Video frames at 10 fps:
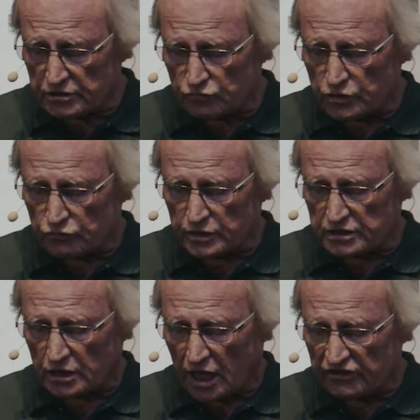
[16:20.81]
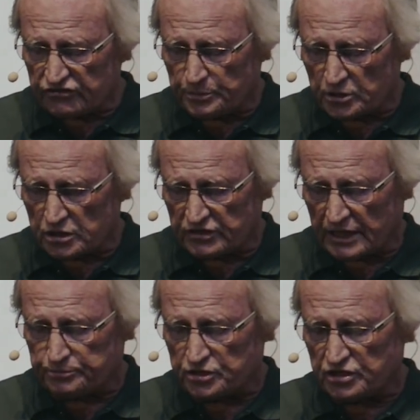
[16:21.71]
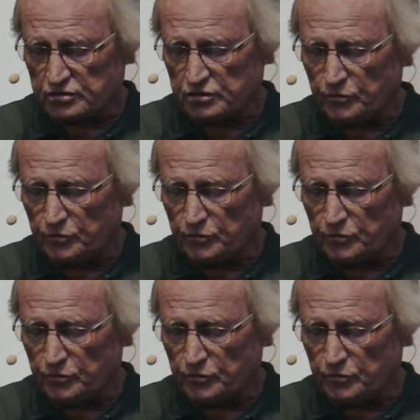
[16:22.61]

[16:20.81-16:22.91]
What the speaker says: that we were at the hospital at that particular